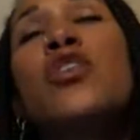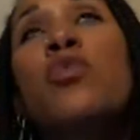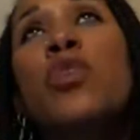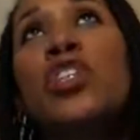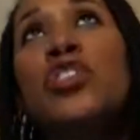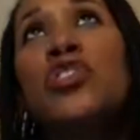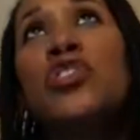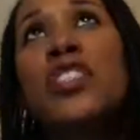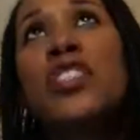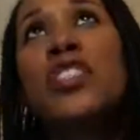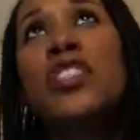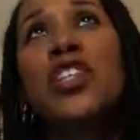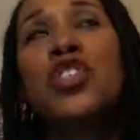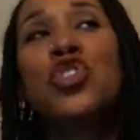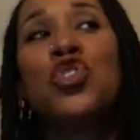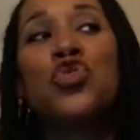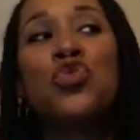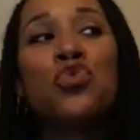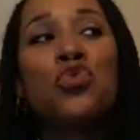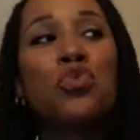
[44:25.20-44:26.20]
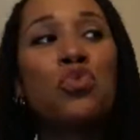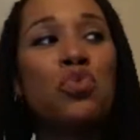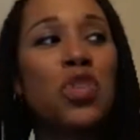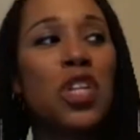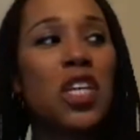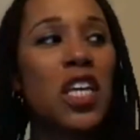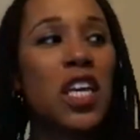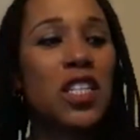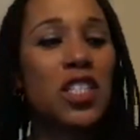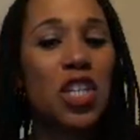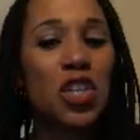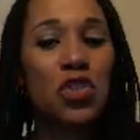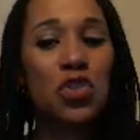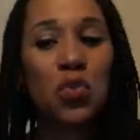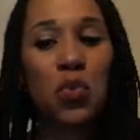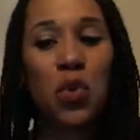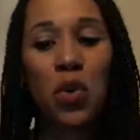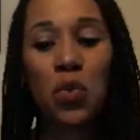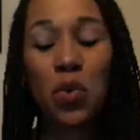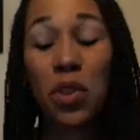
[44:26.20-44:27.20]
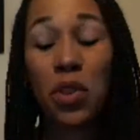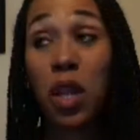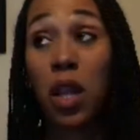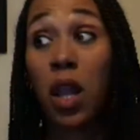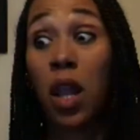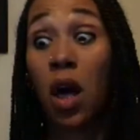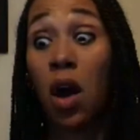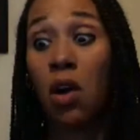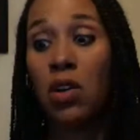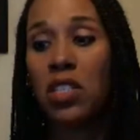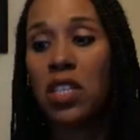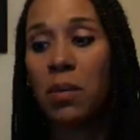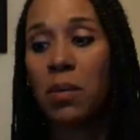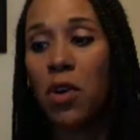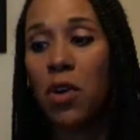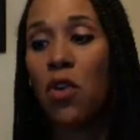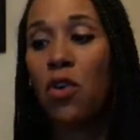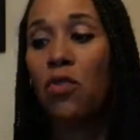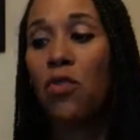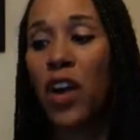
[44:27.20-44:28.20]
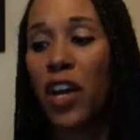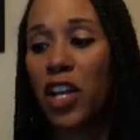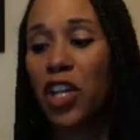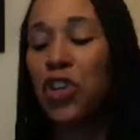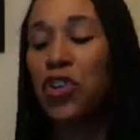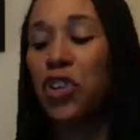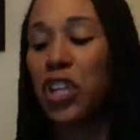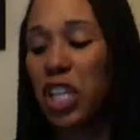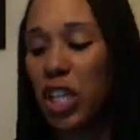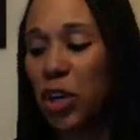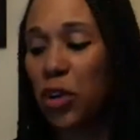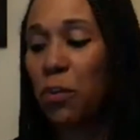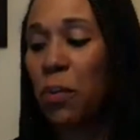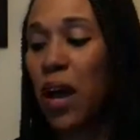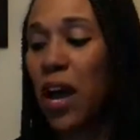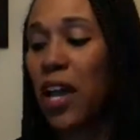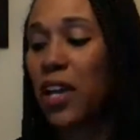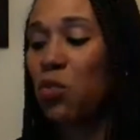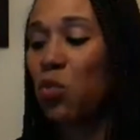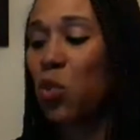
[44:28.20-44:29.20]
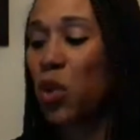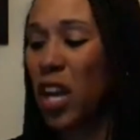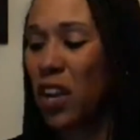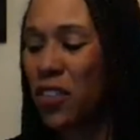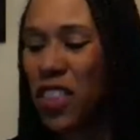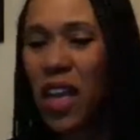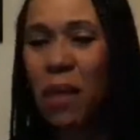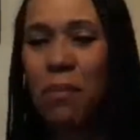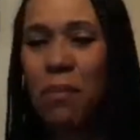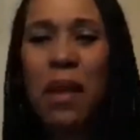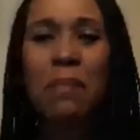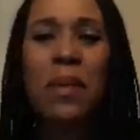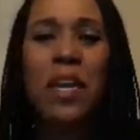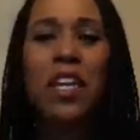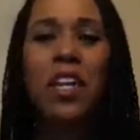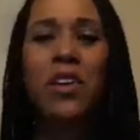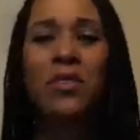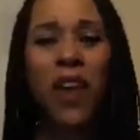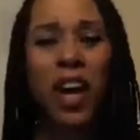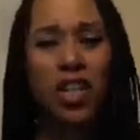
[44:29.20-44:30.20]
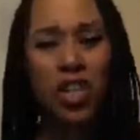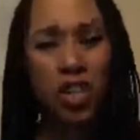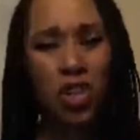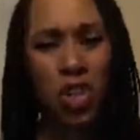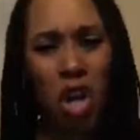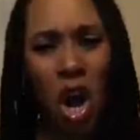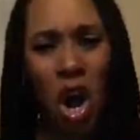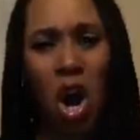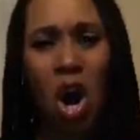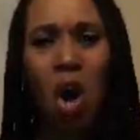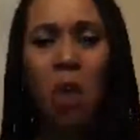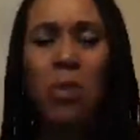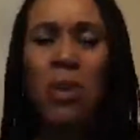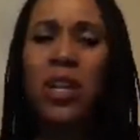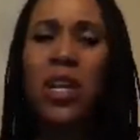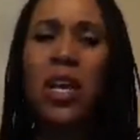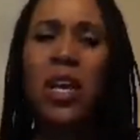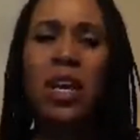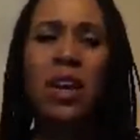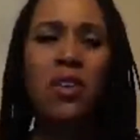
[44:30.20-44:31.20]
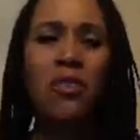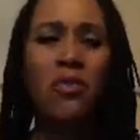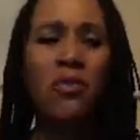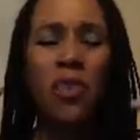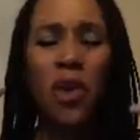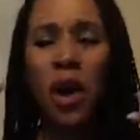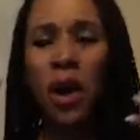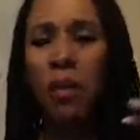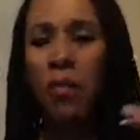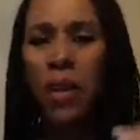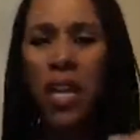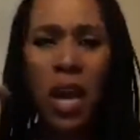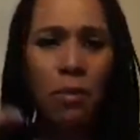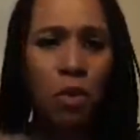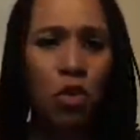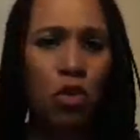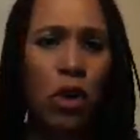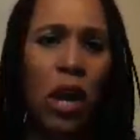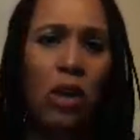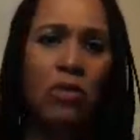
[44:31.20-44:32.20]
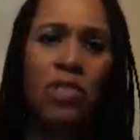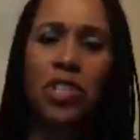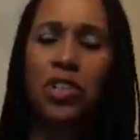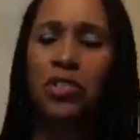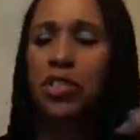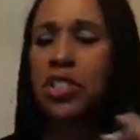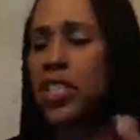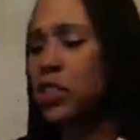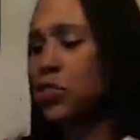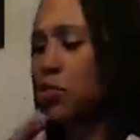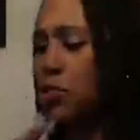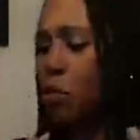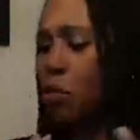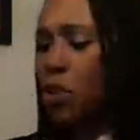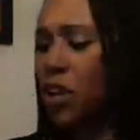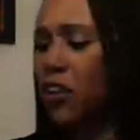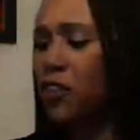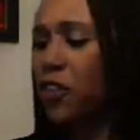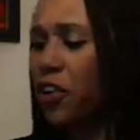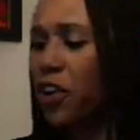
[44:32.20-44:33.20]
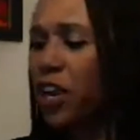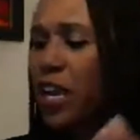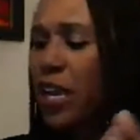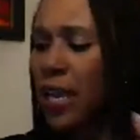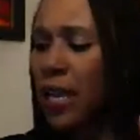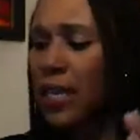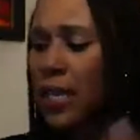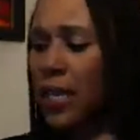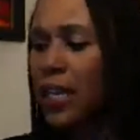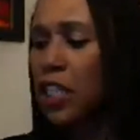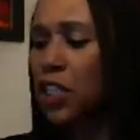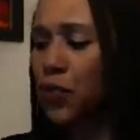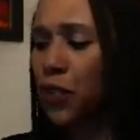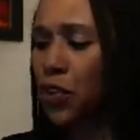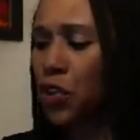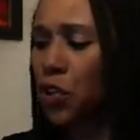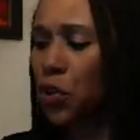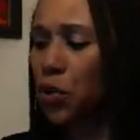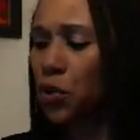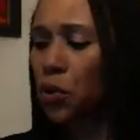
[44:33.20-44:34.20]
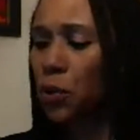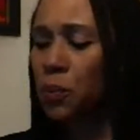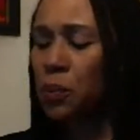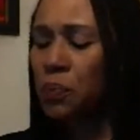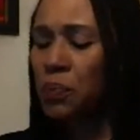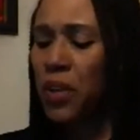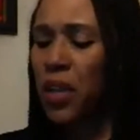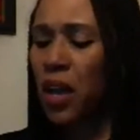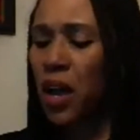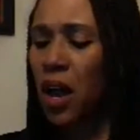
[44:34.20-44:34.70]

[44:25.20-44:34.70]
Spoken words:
we used to say to the kids I used to work with a long time ago, finding your clear mind, whatever that may be, to find your calm and become grounded or centered or whatever it is for you